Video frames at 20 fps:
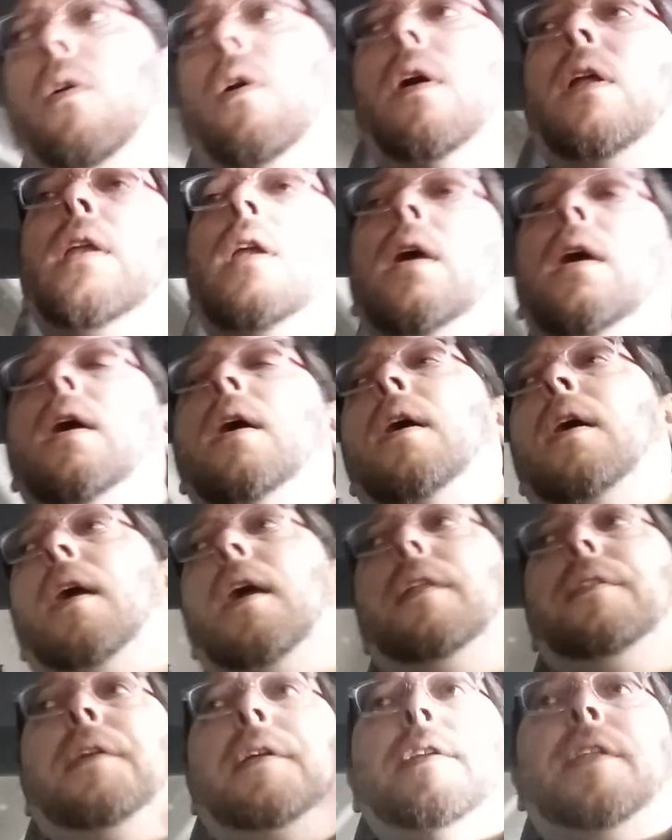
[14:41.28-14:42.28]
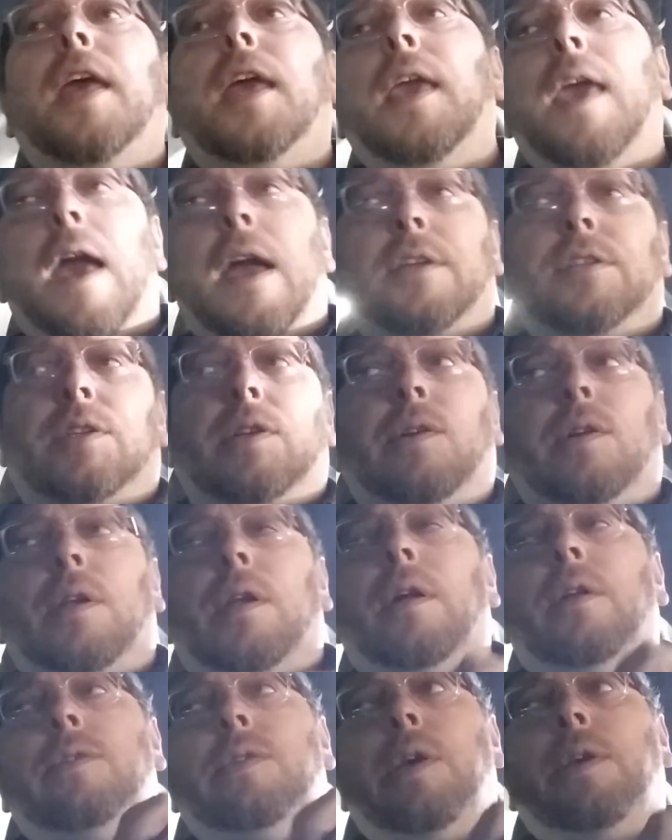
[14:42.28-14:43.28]
on and then take action on,
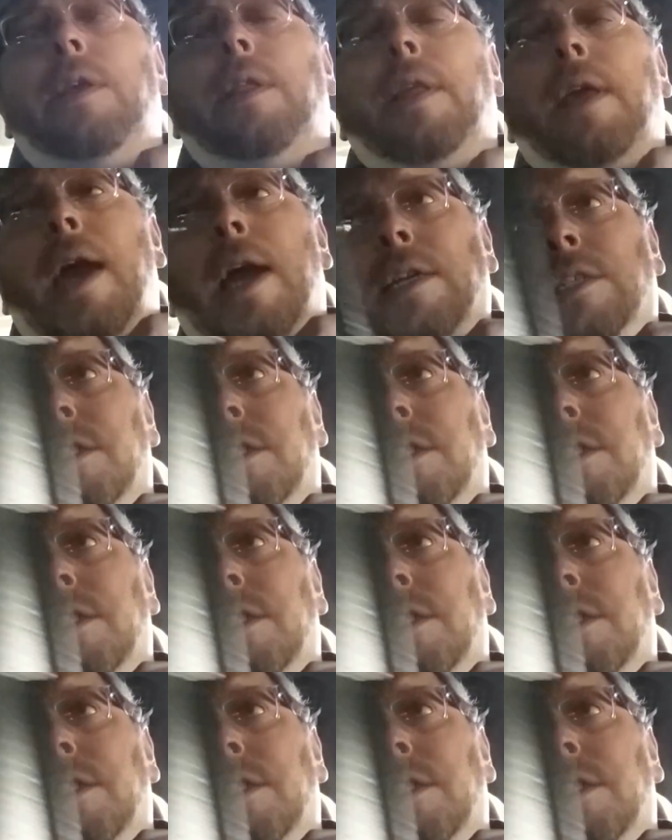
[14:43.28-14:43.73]
and I'll tell you the